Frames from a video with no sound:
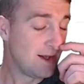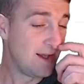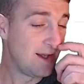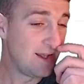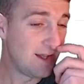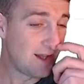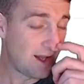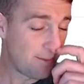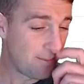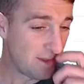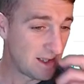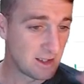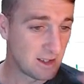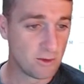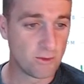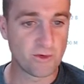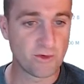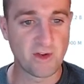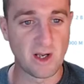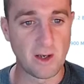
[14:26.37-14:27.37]
I mean, it
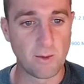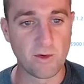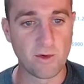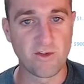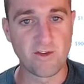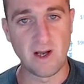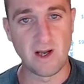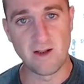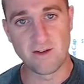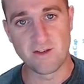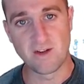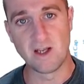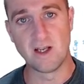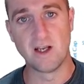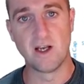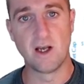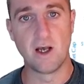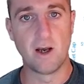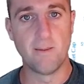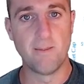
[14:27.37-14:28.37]
looks like we're starting to
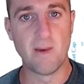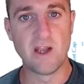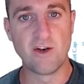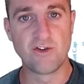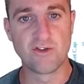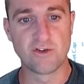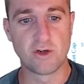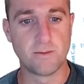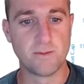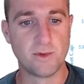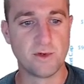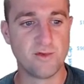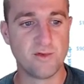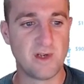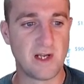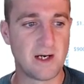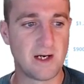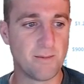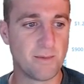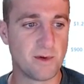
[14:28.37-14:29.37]
get a major alt move
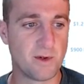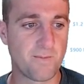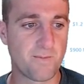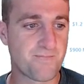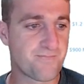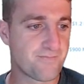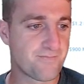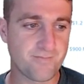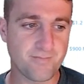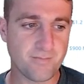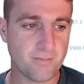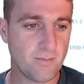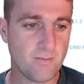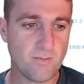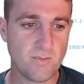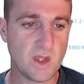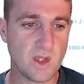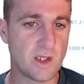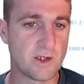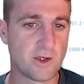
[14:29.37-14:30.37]
now, but
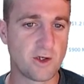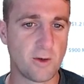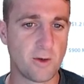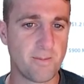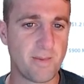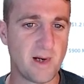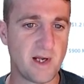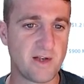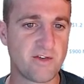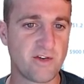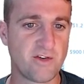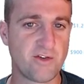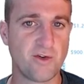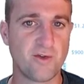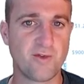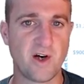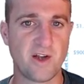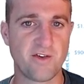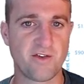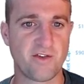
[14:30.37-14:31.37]
compared to
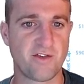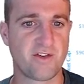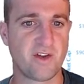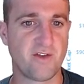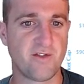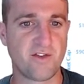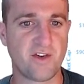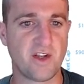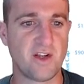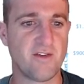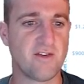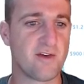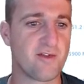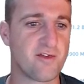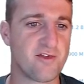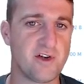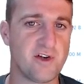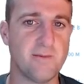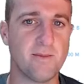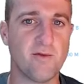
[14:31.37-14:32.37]
2017, that
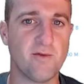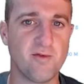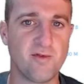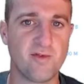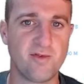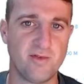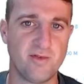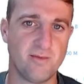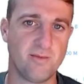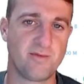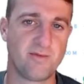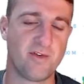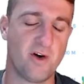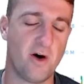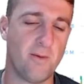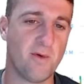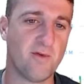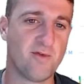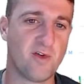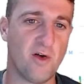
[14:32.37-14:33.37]
3-month,
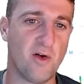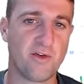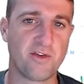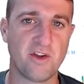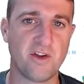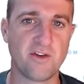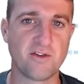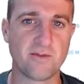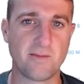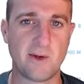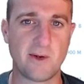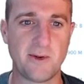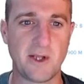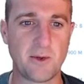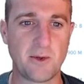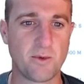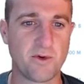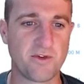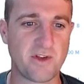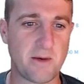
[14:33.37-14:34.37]
4-month alt season that we
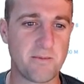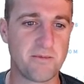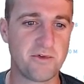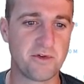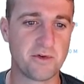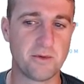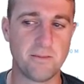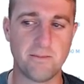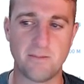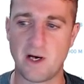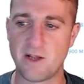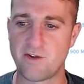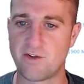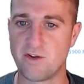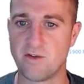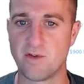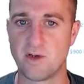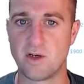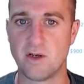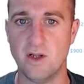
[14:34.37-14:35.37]
had was absolutely
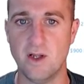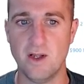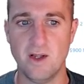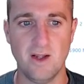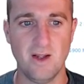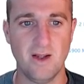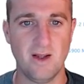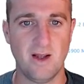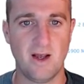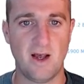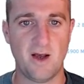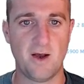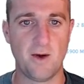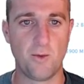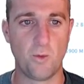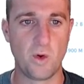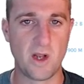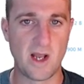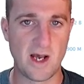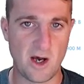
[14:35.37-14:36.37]
massive, and
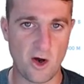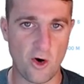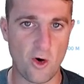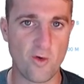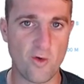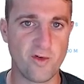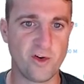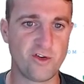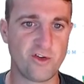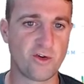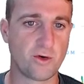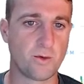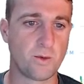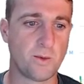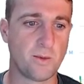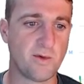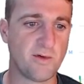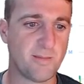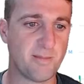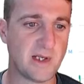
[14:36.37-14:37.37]
we are overdue,
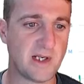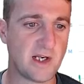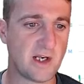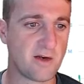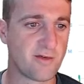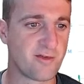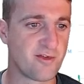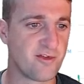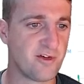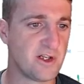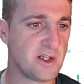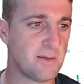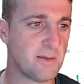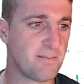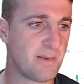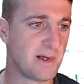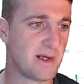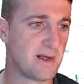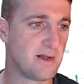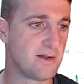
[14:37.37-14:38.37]
and we've been in a 3-year
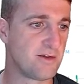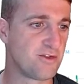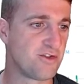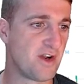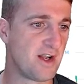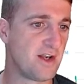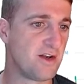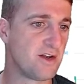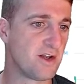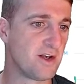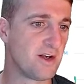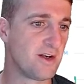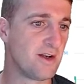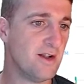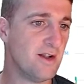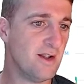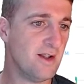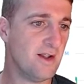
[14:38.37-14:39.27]
better trend, and